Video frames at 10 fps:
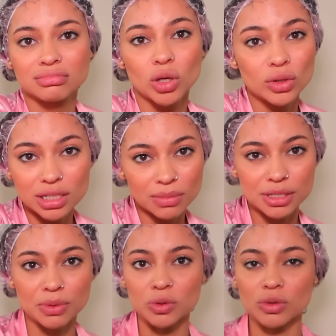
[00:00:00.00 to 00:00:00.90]
the only time I
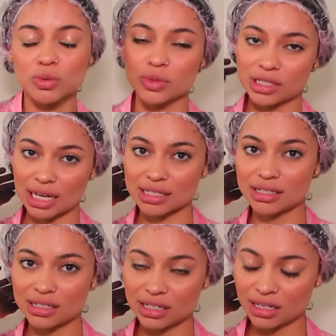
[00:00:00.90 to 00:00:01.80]
smoked one was with
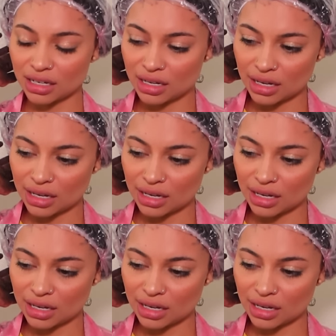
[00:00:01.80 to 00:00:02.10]
Destiny,